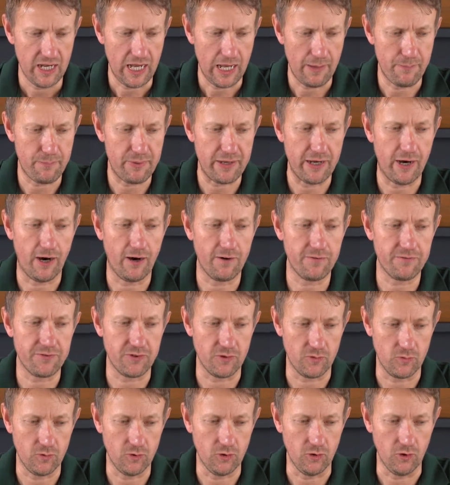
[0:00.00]
a bit off
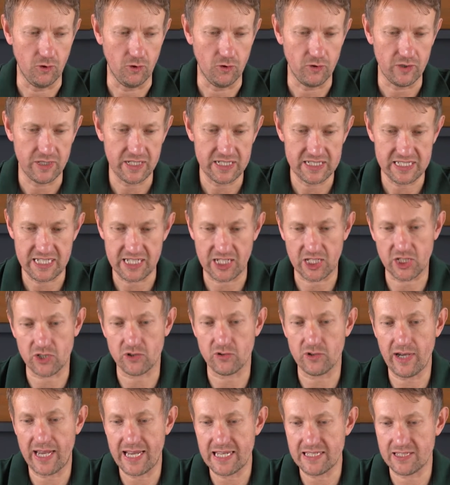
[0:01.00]
the wall is it
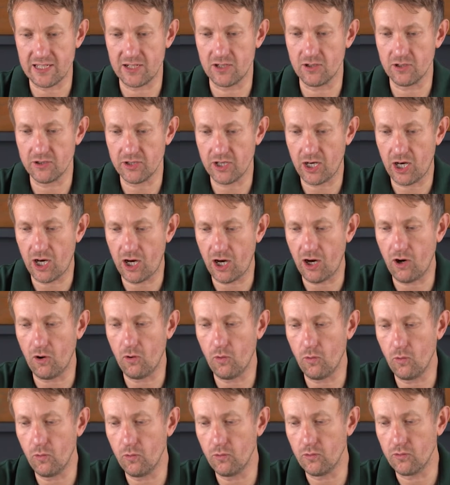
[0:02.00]
creates another
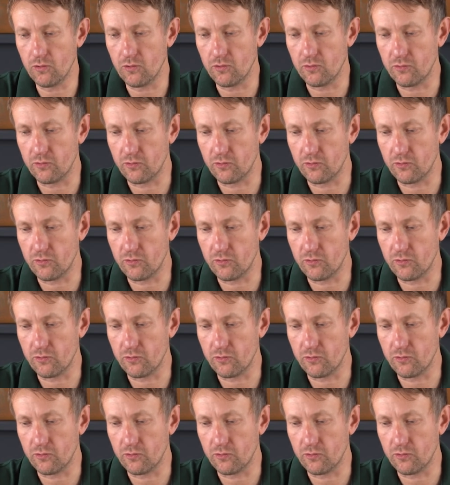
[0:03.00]
whole